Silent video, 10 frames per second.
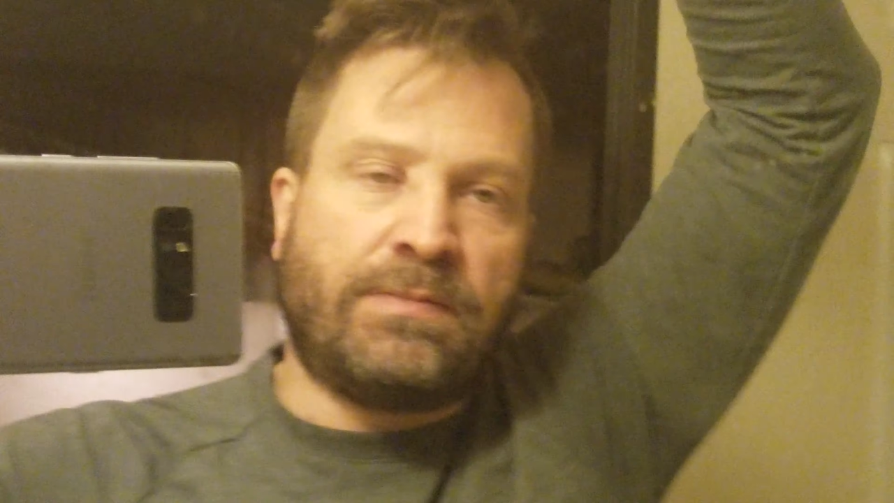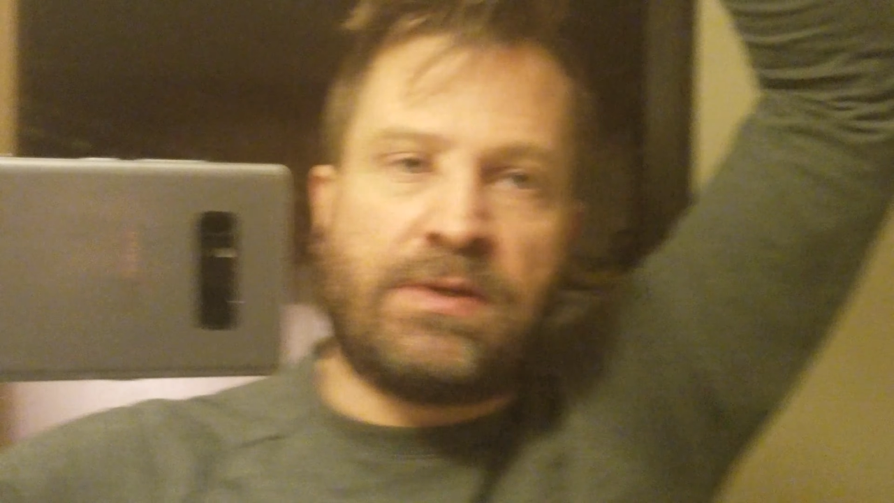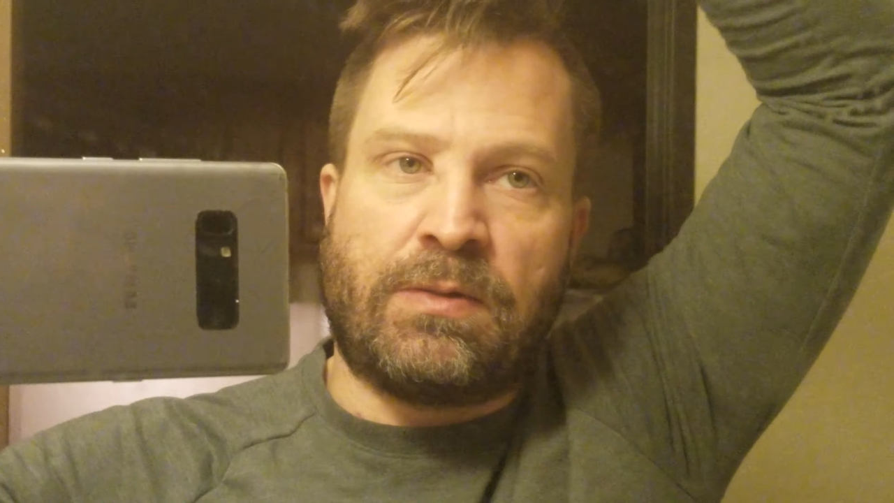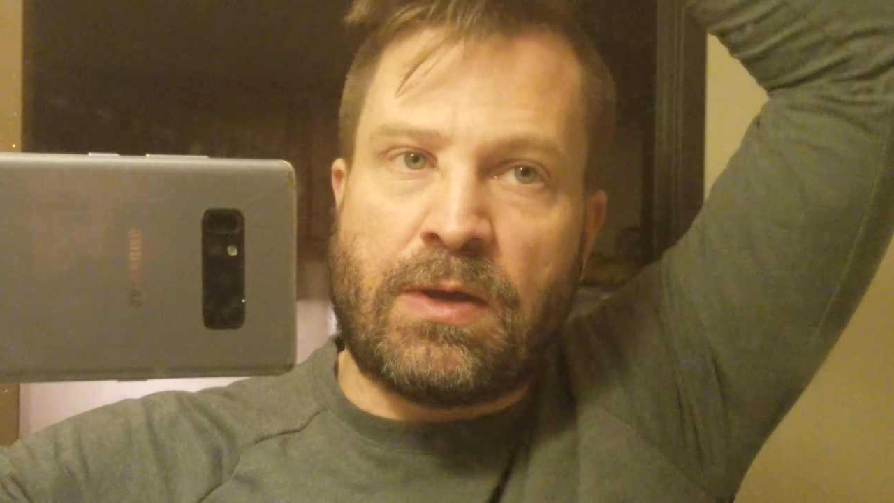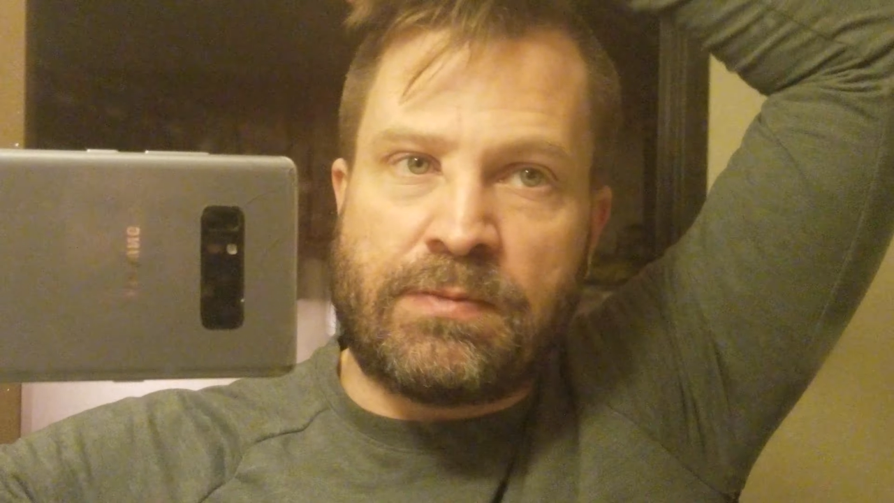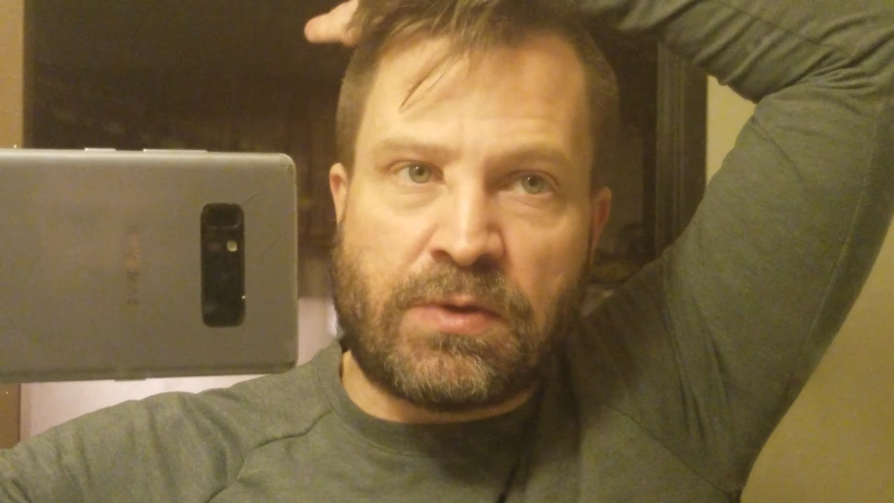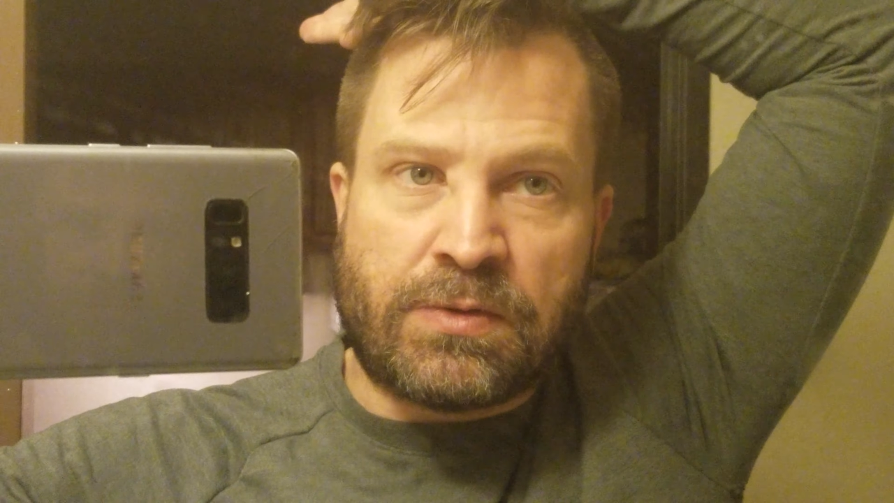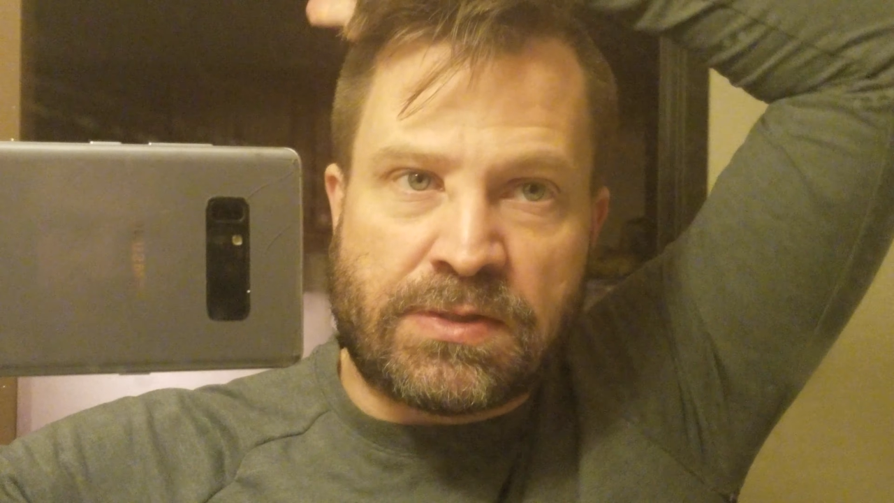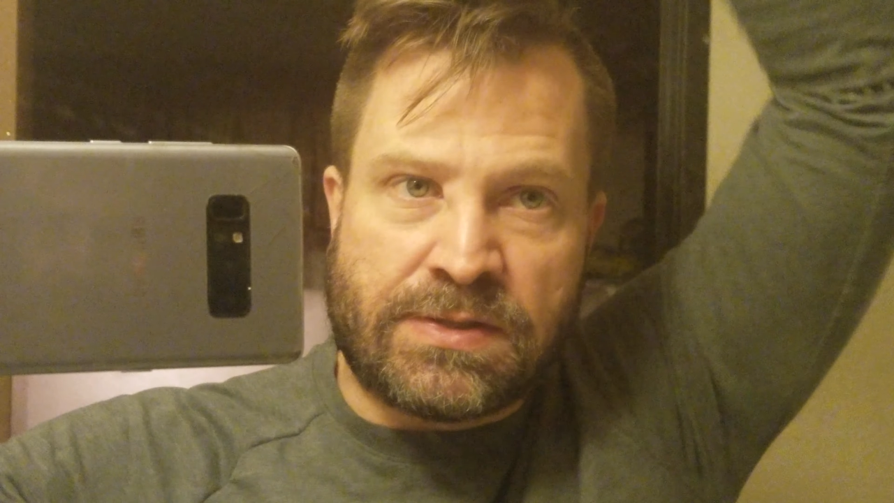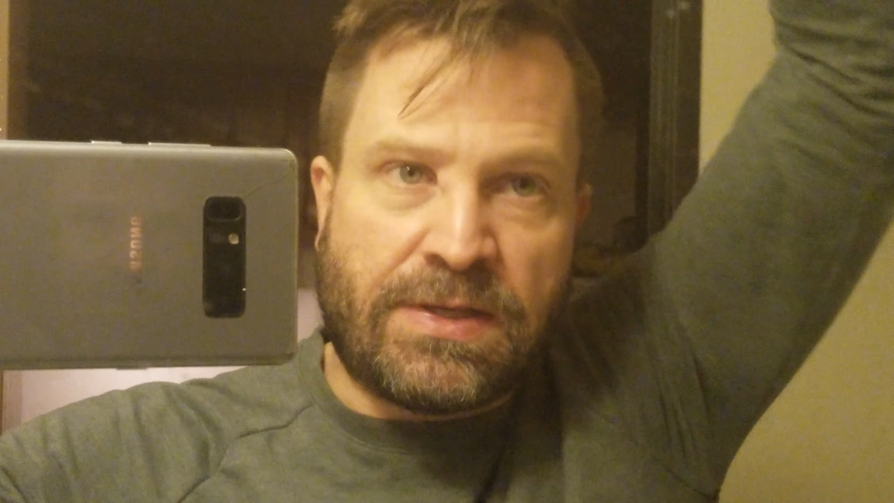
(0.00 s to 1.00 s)
so. I'm so
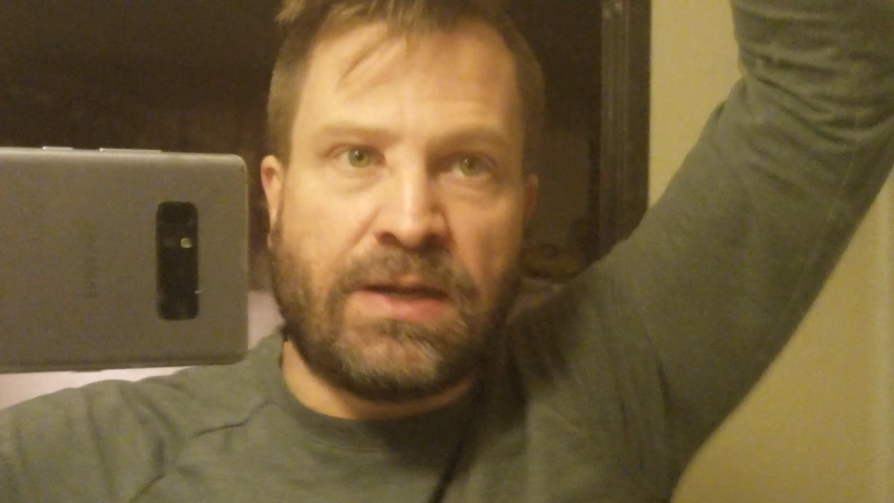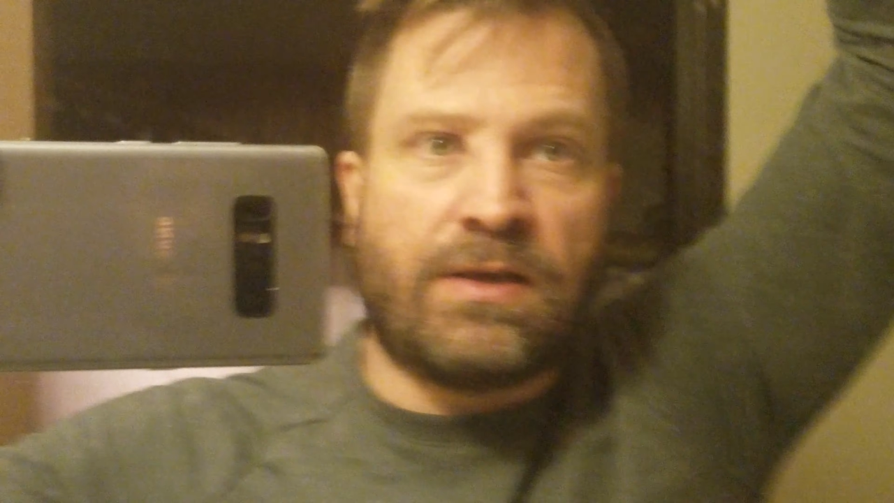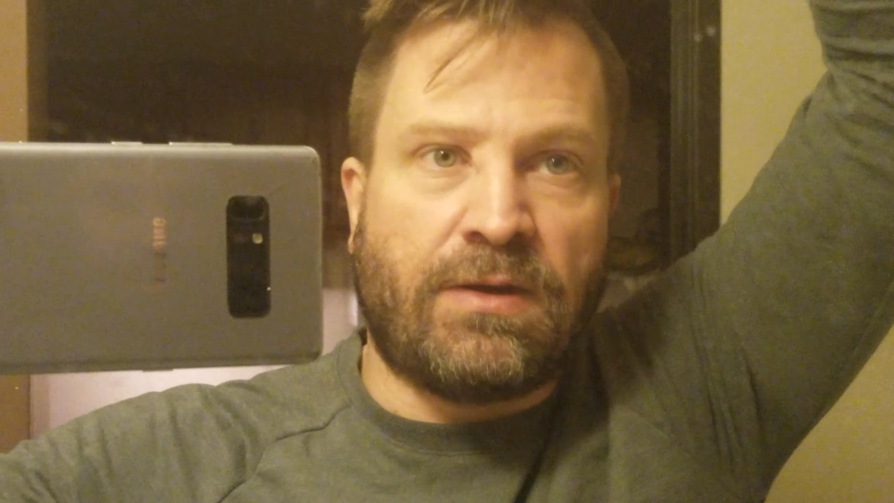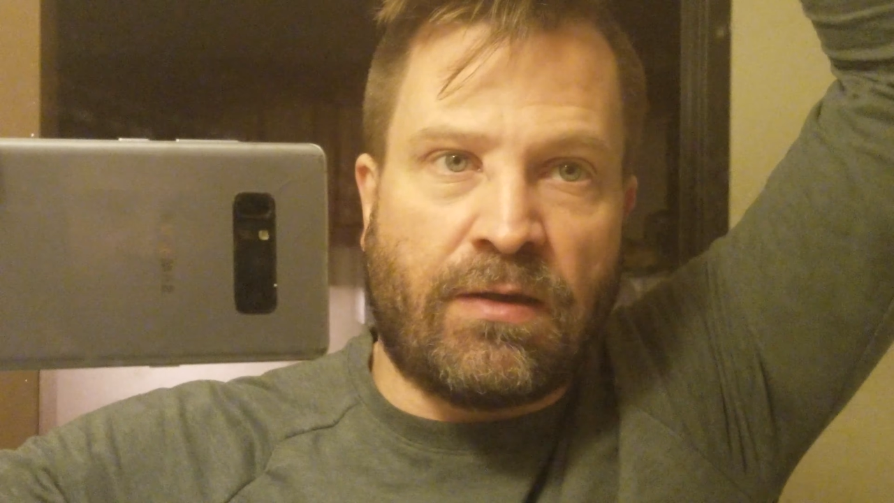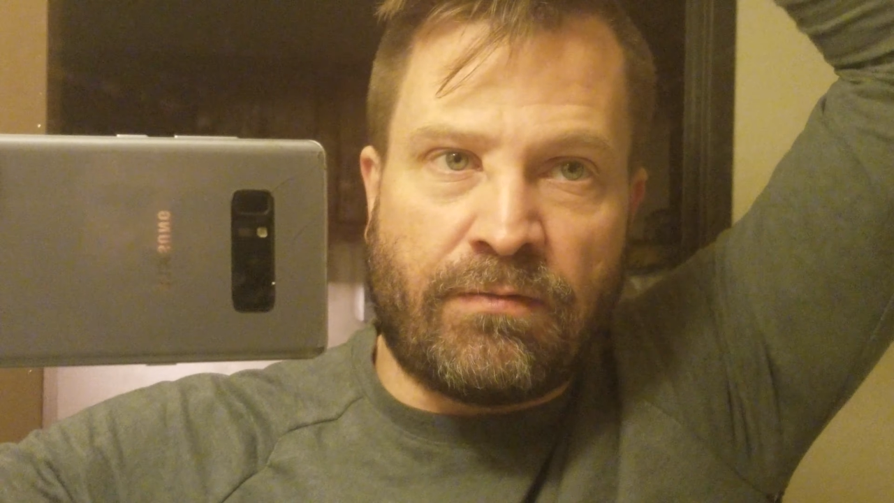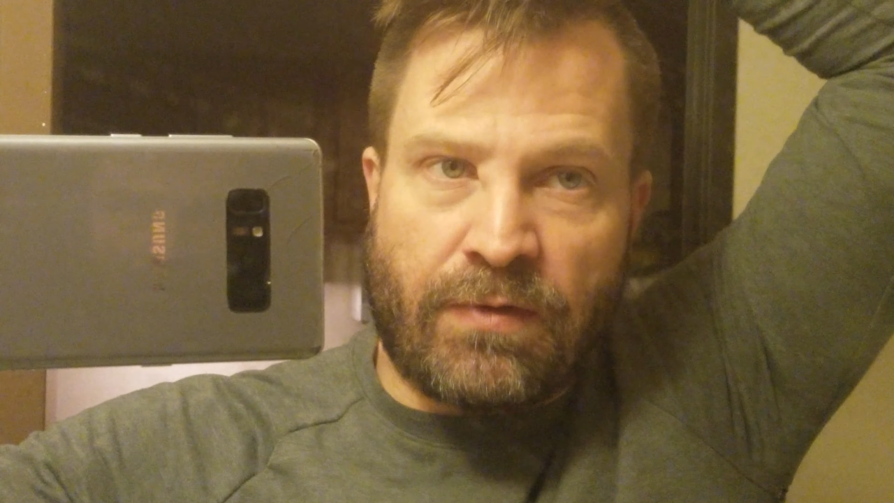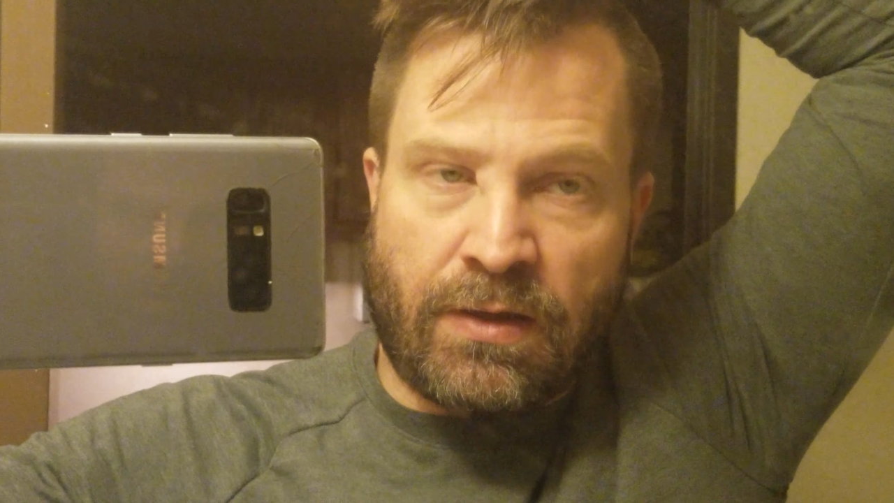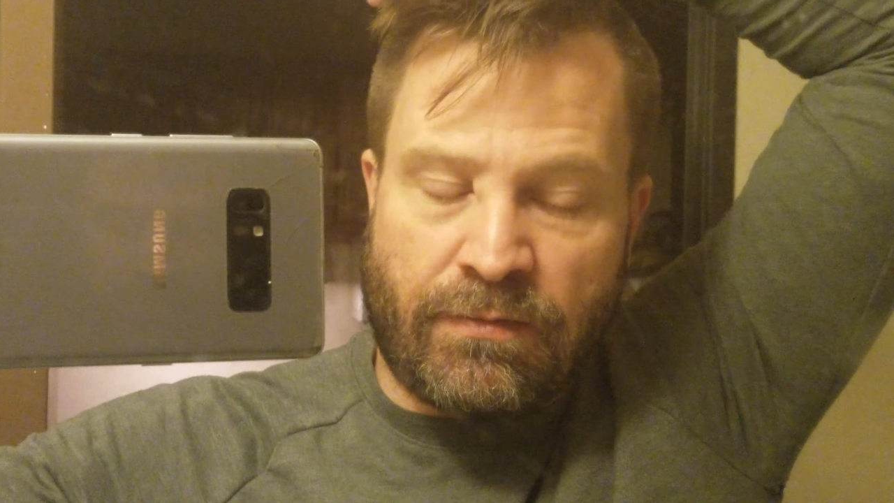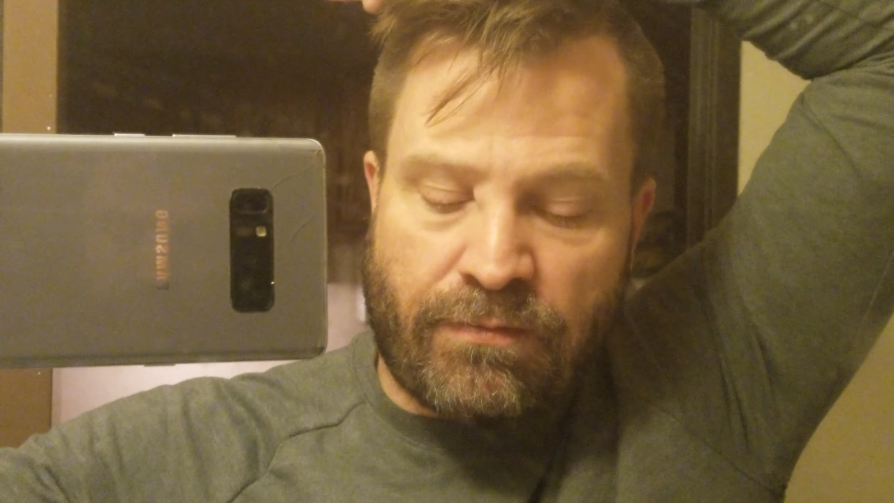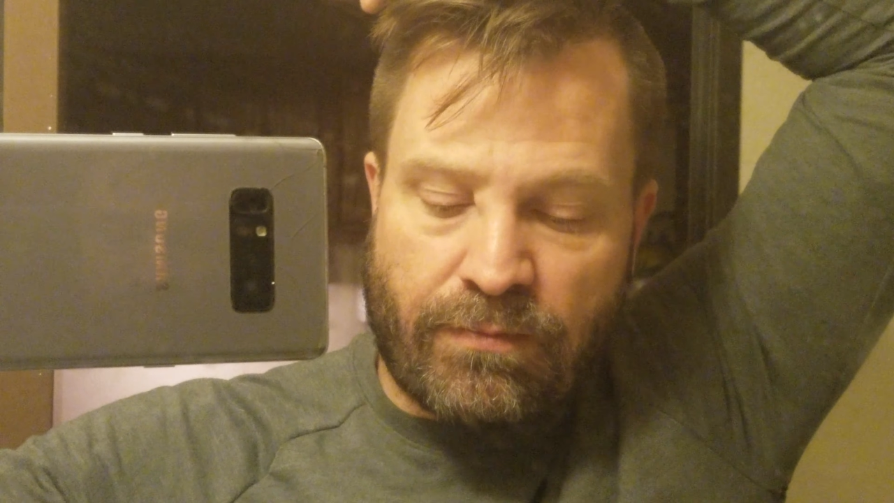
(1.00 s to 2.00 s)
sick of,
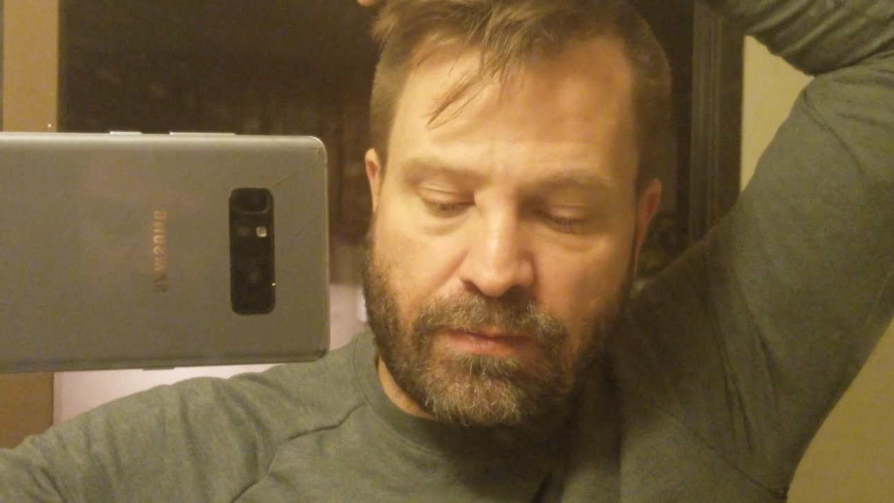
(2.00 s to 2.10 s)
of